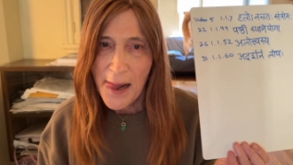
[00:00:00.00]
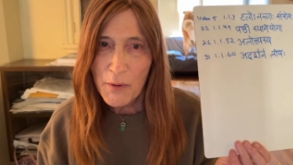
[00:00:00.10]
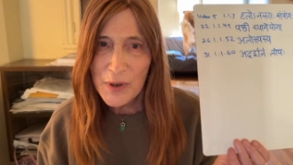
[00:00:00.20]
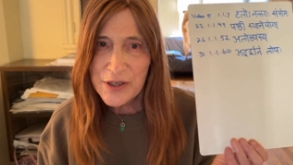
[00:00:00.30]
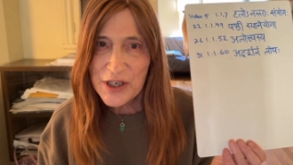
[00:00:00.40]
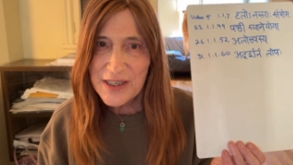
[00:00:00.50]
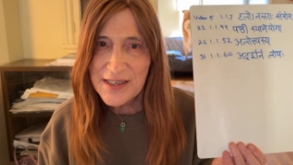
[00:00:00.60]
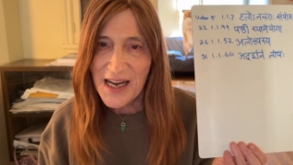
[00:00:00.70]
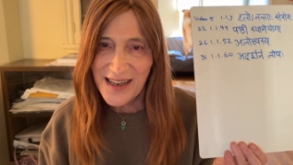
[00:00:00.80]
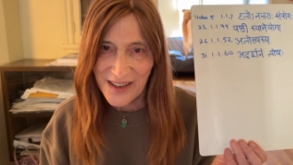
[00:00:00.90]
which is
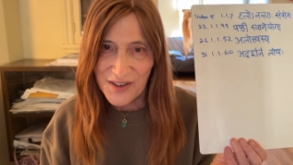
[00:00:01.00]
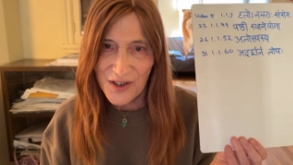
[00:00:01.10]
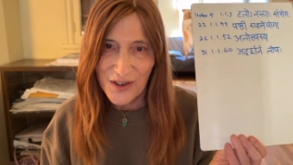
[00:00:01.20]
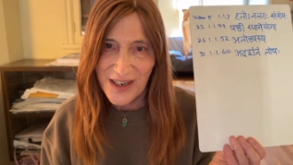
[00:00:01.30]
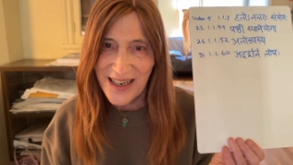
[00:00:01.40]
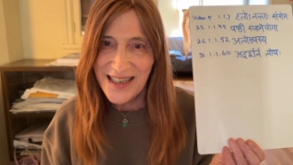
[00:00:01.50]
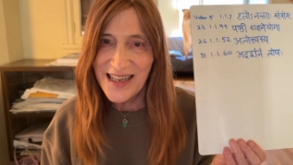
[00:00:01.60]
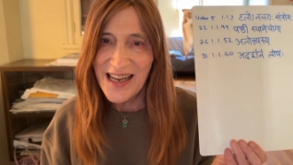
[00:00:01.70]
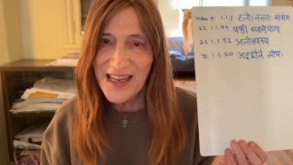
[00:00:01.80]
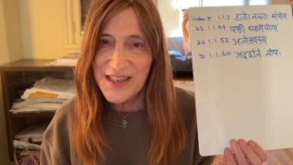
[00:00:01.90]
not
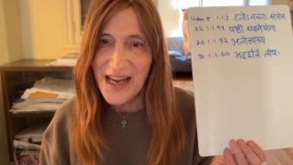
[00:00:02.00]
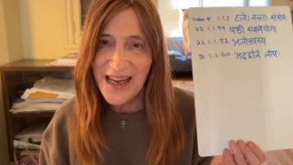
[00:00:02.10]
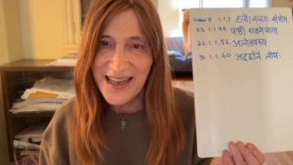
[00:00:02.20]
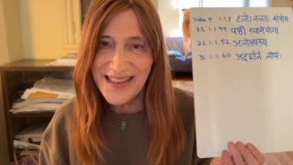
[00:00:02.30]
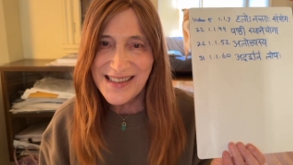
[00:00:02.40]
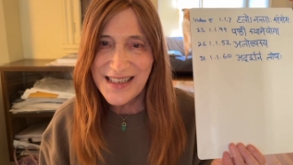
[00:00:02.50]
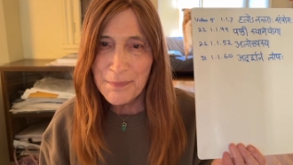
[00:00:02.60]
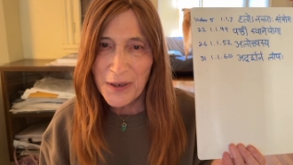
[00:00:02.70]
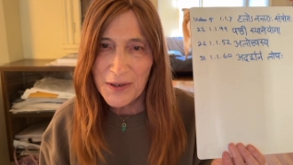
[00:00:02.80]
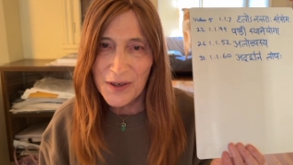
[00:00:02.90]
occurring in a
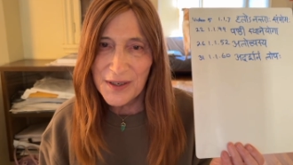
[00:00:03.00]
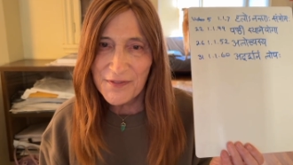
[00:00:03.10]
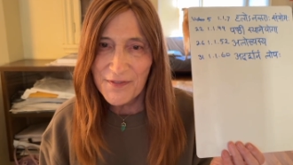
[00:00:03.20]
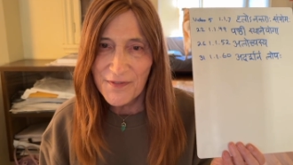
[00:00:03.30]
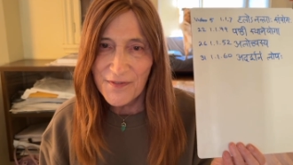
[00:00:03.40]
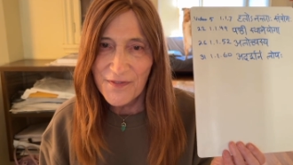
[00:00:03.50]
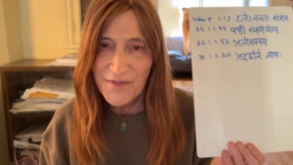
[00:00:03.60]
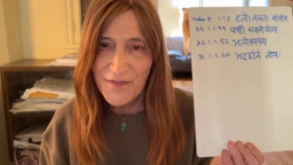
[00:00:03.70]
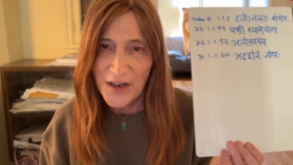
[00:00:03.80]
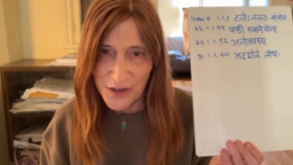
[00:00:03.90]
typical
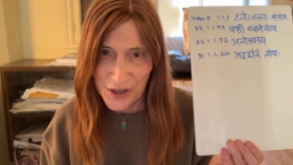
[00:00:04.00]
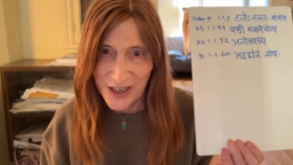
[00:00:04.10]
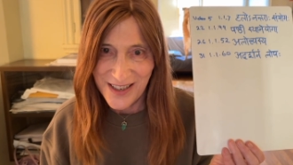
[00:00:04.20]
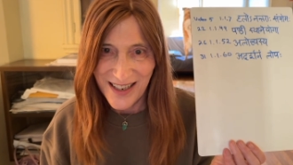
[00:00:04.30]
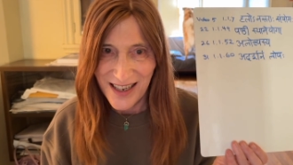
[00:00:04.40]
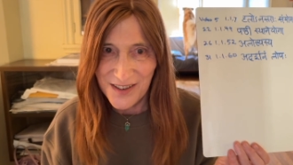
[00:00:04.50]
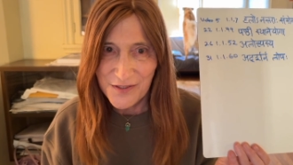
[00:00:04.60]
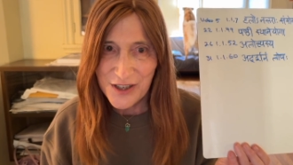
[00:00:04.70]
function of